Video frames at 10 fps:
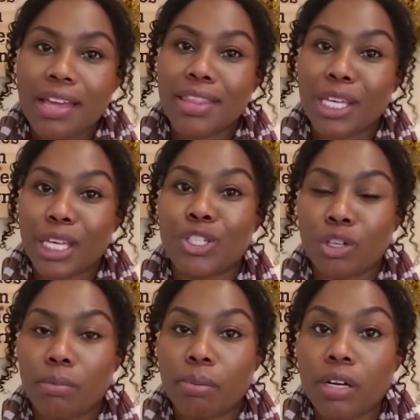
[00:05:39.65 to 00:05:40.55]
to get
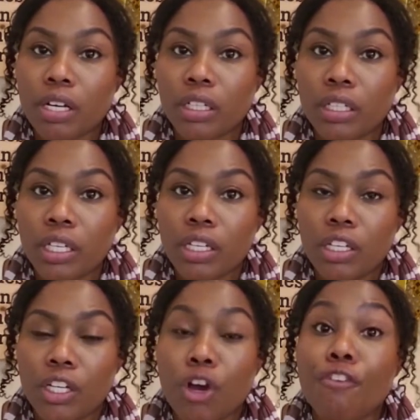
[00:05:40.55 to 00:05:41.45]
your book,
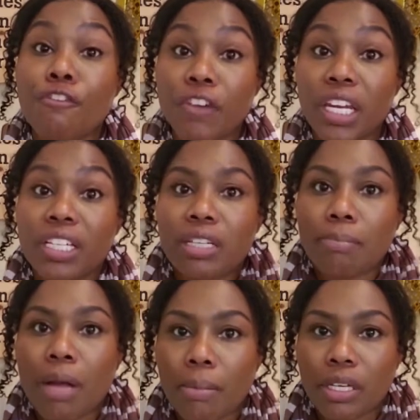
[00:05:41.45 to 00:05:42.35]
you know, finished
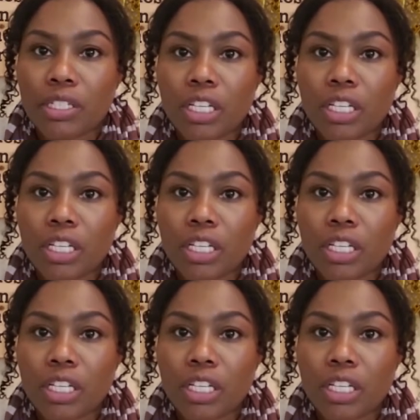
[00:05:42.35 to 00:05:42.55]
and published.